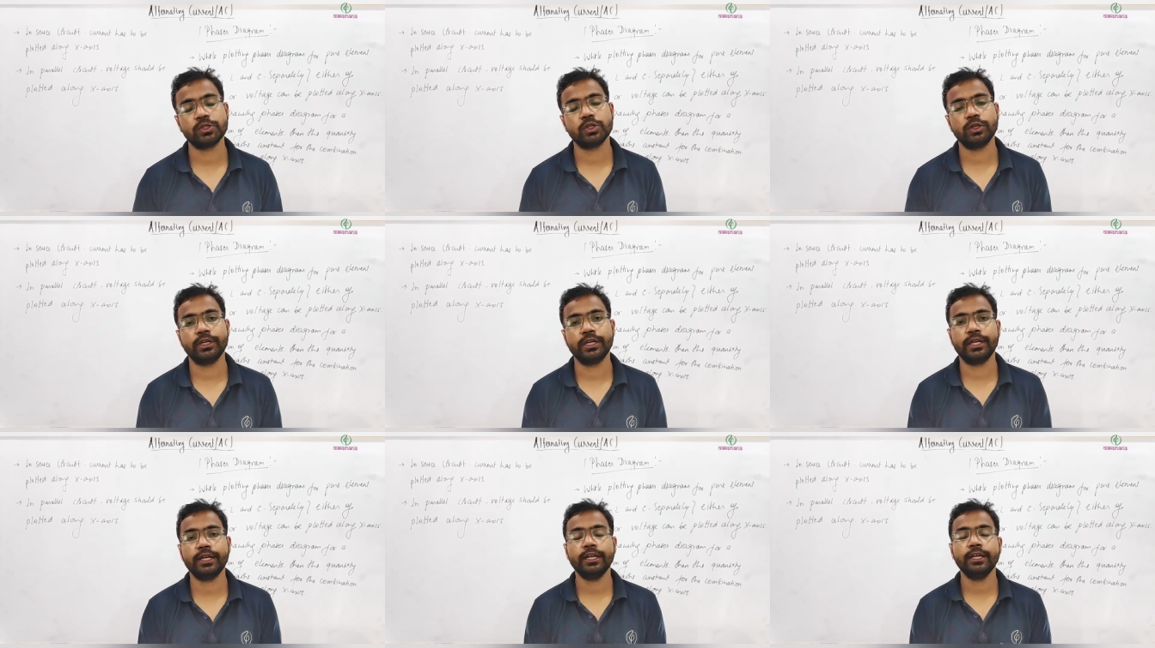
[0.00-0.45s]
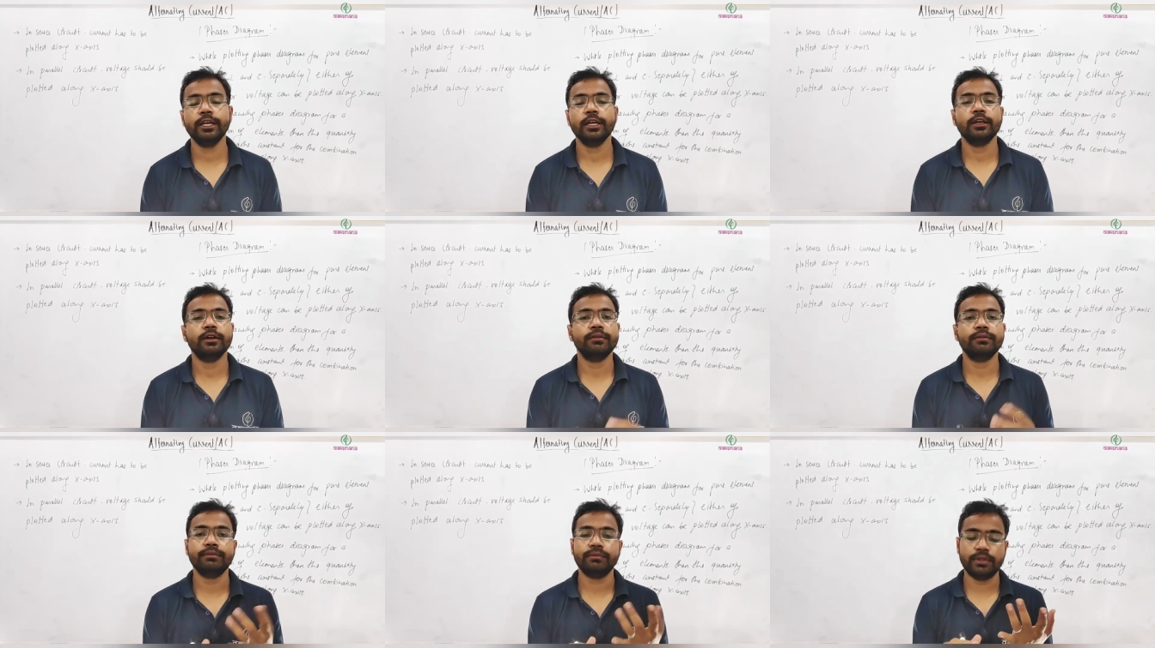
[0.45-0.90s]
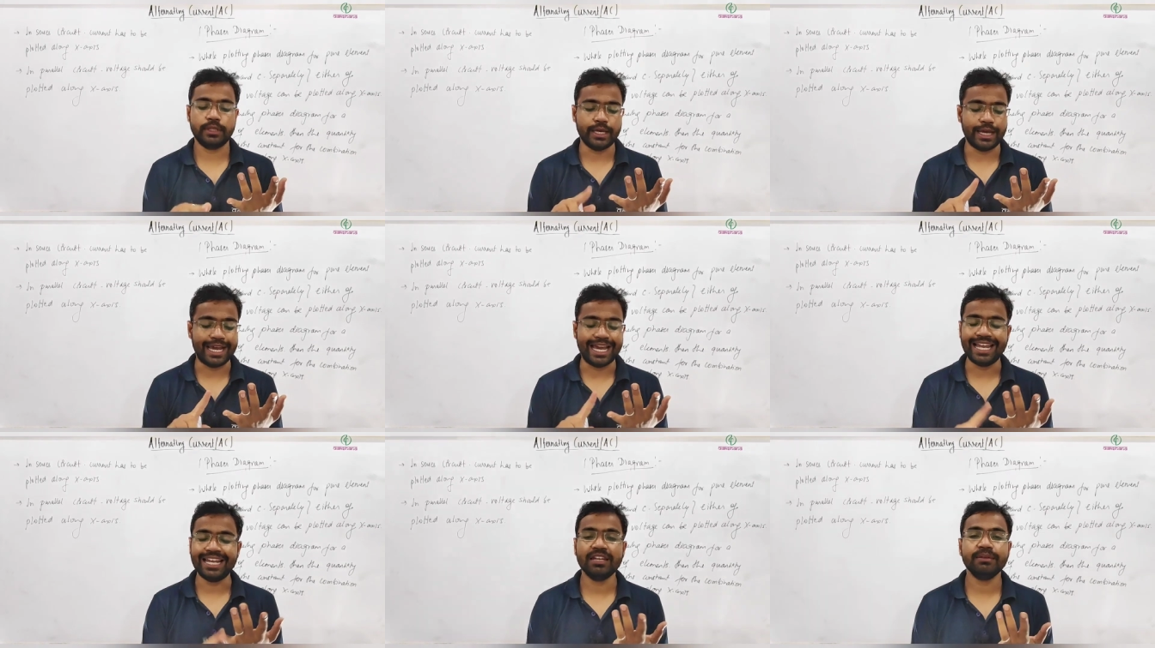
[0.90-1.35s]
So here the
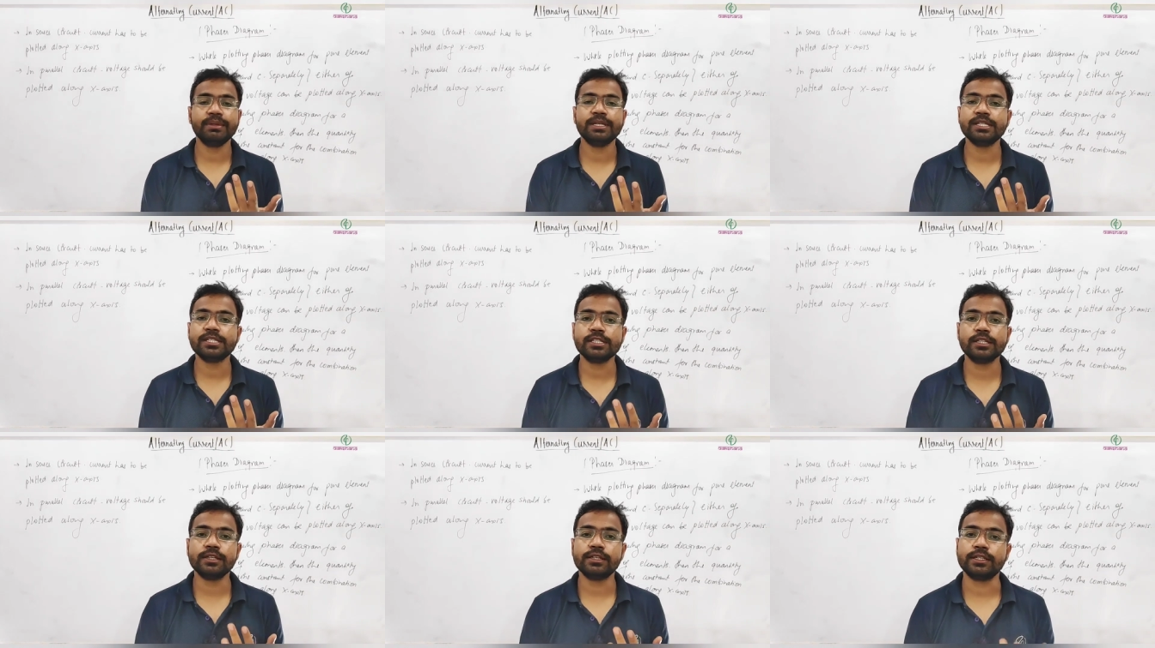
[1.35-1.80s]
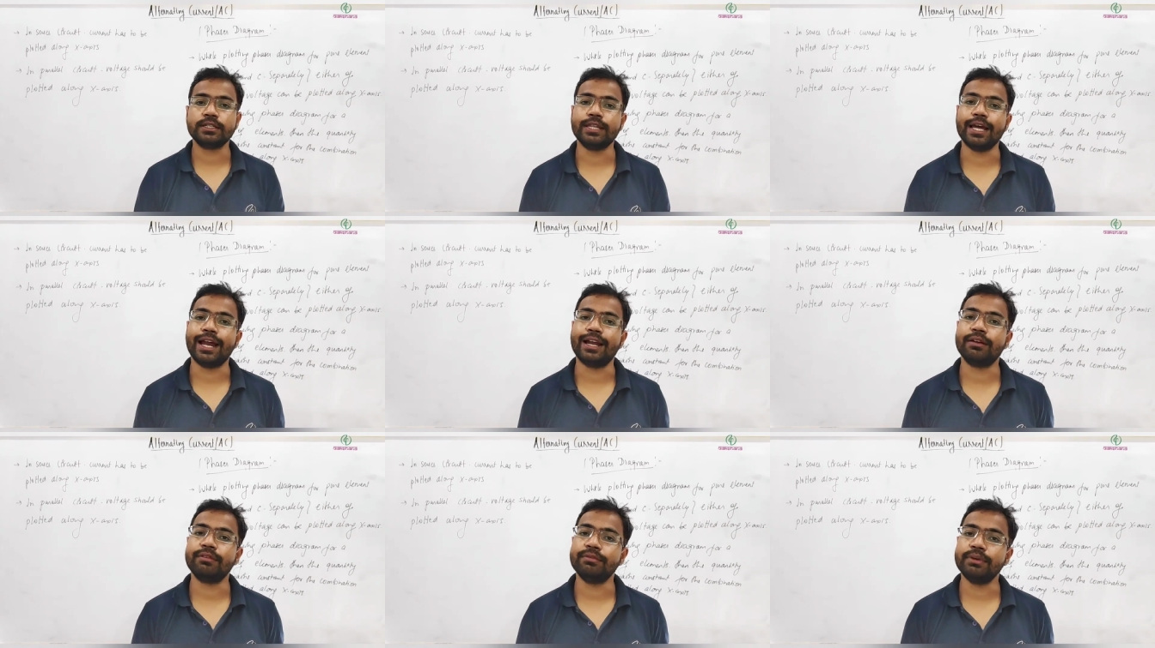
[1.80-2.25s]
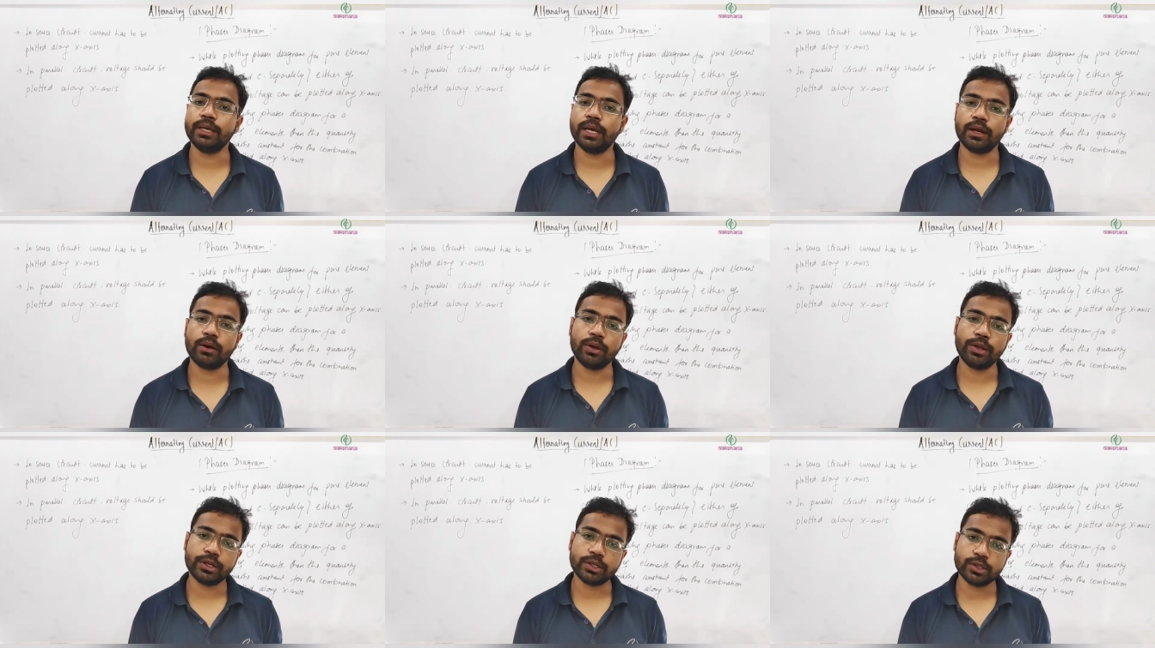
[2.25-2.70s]
elements that we are
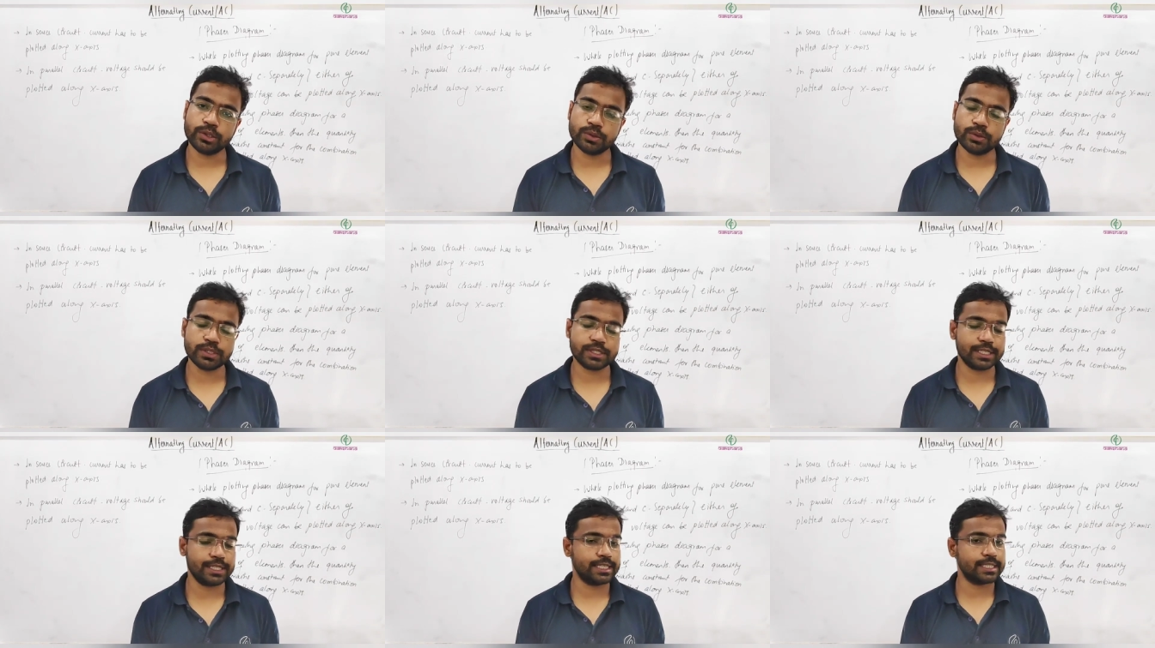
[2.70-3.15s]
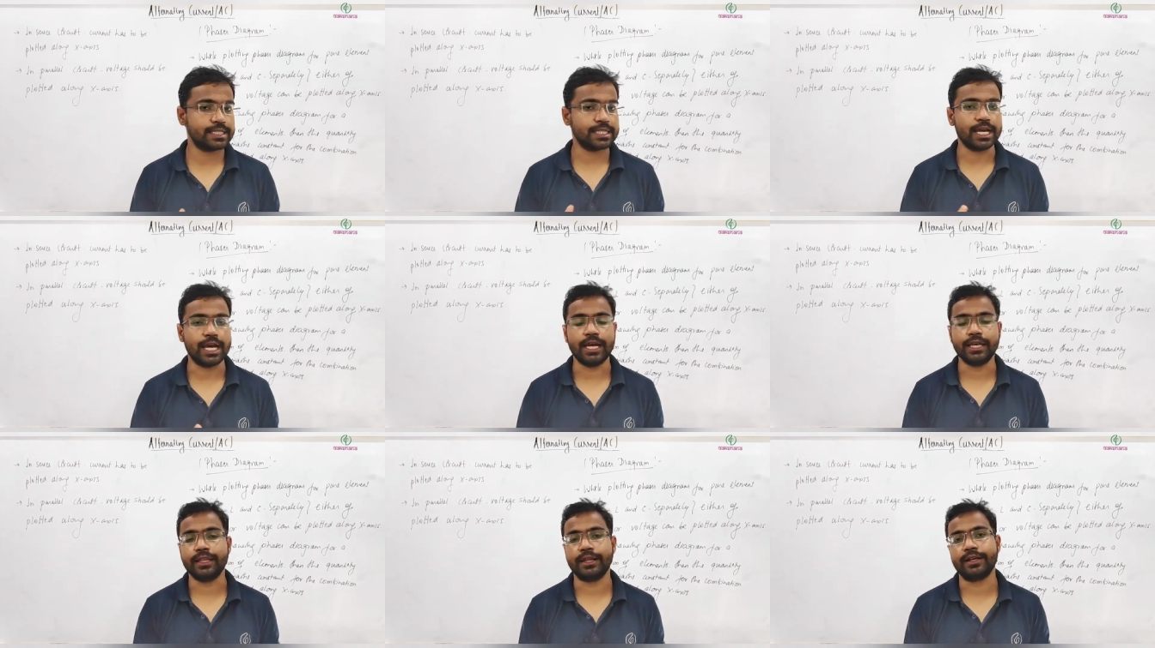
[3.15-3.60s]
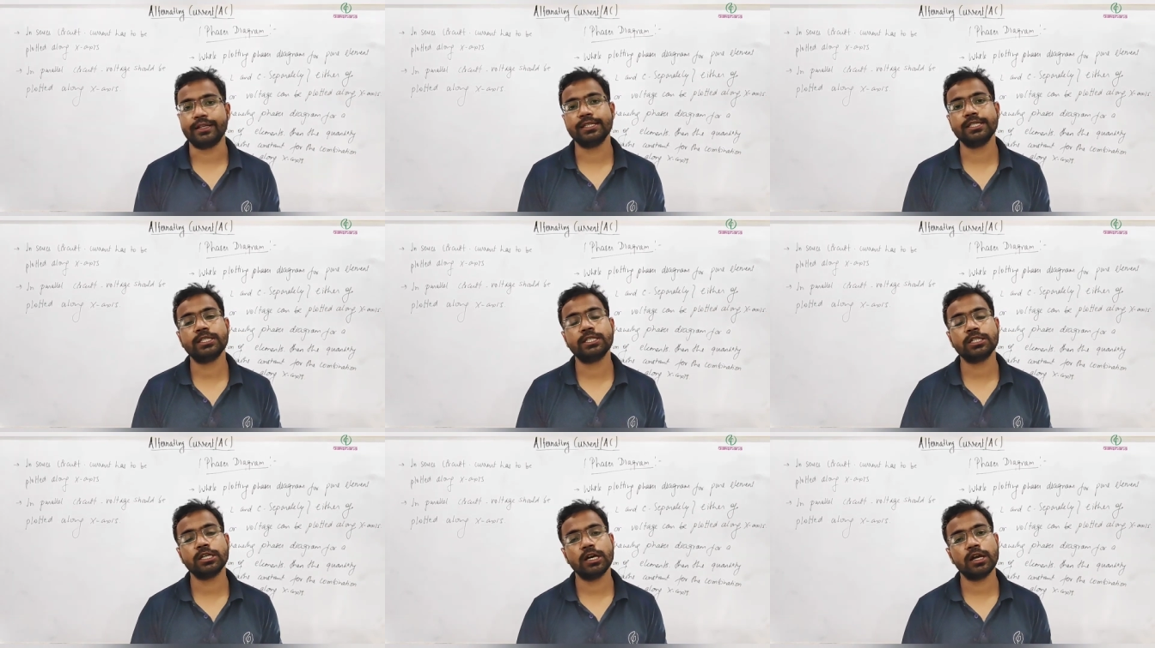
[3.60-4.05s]
going to use is the
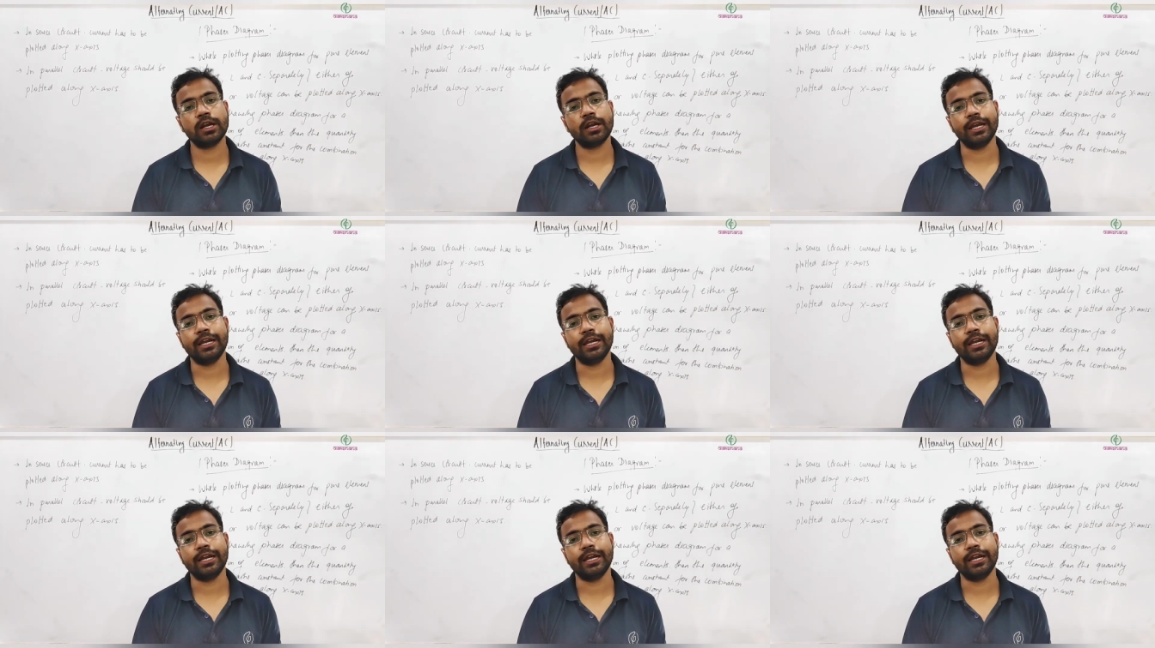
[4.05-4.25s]
resistor,